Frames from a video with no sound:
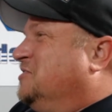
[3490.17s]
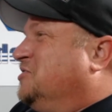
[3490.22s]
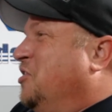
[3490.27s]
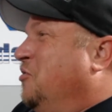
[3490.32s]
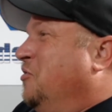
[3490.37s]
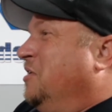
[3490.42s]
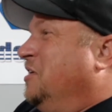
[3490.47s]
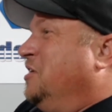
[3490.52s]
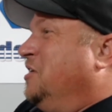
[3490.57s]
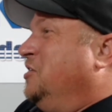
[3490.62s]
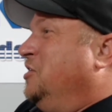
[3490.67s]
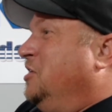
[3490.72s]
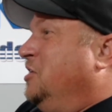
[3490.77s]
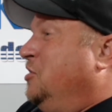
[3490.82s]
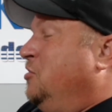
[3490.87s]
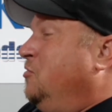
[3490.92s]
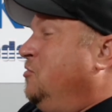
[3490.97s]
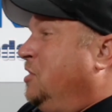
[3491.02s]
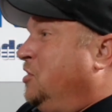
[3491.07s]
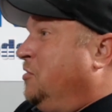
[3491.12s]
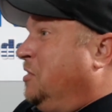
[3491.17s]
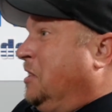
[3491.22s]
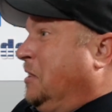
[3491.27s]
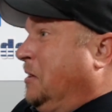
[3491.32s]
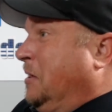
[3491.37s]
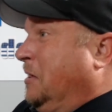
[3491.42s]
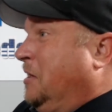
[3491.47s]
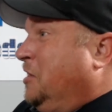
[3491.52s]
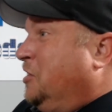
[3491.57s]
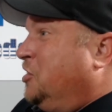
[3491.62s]
So you
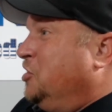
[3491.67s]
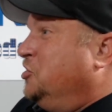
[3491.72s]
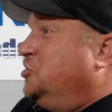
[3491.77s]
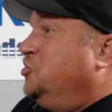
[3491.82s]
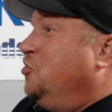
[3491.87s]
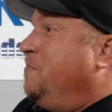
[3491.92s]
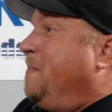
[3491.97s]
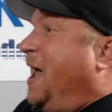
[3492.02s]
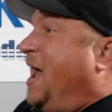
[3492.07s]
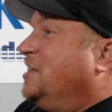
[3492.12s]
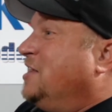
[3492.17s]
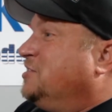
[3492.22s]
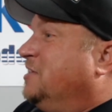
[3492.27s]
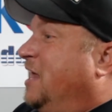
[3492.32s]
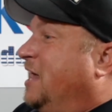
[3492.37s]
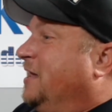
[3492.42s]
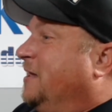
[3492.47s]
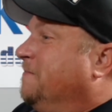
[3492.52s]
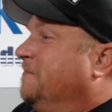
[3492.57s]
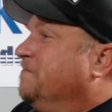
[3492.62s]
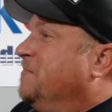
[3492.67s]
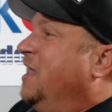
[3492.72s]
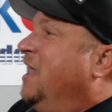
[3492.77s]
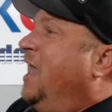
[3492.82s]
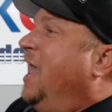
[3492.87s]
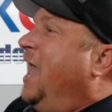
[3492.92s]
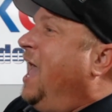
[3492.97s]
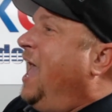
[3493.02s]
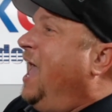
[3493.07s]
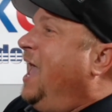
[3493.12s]
could you imagine, like,
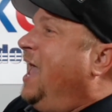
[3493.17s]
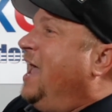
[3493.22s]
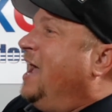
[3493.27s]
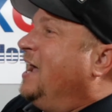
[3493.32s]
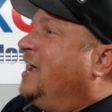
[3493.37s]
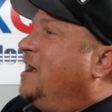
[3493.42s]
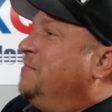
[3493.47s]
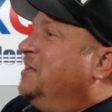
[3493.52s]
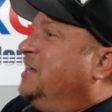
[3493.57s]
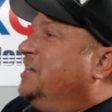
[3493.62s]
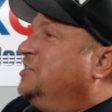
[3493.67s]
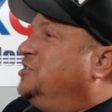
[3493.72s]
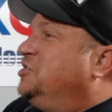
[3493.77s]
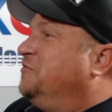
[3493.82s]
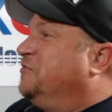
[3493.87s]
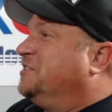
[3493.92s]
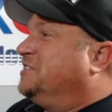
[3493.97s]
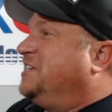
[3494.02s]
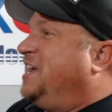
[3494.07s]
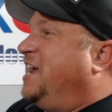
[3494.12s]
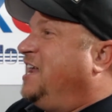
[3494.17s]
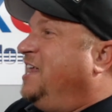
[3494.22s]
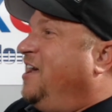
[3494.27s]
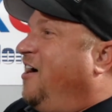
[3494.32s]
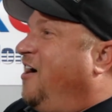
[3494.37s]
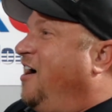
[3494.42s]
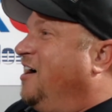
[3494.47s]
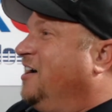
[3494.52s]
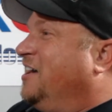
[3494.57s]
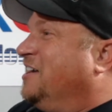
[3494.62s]
hey, I come to get you for Sadie
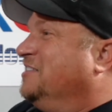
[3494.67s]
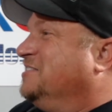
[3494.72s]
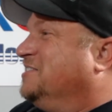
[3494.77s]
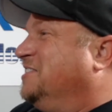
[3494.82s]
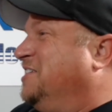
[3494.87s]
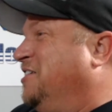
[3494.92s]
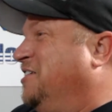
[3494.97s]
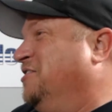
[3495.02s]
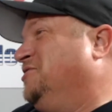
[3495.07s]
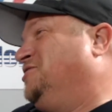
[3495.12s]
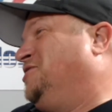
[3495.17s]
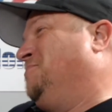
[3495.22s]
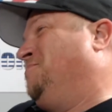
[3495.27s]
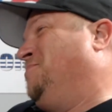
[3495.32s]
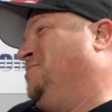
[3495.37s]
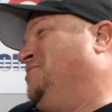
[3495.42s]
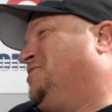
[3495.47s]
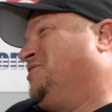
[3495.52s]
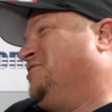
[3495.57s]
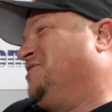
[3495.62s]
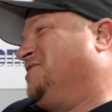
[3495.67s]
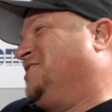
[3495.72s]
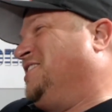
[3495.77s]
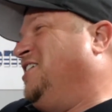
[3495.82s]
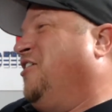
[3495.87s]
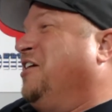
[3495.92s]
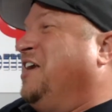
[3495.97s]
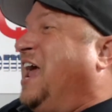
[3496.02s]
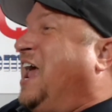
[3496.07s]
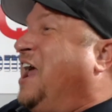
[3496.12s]
Hawkins. Here's your booster
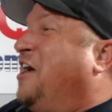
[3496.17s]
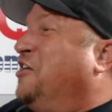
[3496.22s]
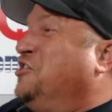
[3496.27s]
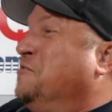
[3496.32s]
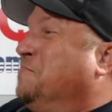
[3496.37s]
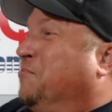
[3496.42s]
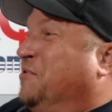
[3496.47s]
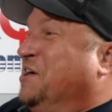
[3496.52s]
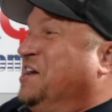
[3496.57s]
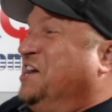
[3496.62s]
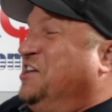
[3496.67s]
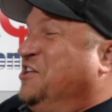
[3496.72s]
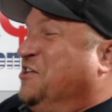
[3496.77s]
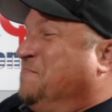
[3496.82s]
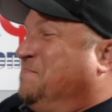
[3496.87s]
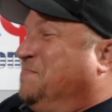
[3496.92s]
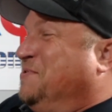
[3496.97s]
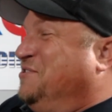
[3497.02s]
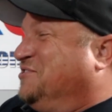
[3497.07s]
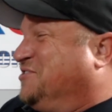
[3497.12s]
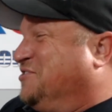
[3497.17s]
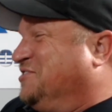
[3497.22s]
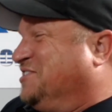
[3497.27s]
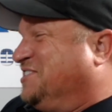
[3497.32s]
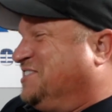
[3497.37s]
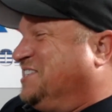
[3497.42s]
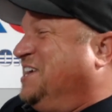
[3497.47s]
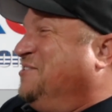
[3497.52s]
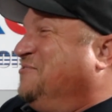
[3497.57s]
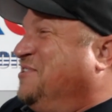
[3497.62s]
seat. Are you bringing your booster
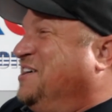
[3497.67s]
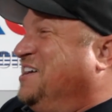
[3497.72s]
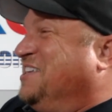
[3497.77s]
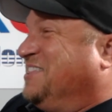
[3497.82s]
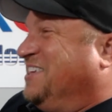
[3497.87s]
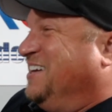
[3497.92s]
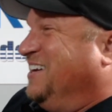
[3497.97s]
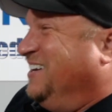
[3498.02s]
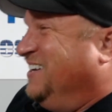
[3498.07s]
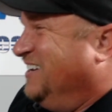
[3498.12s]
seat with you?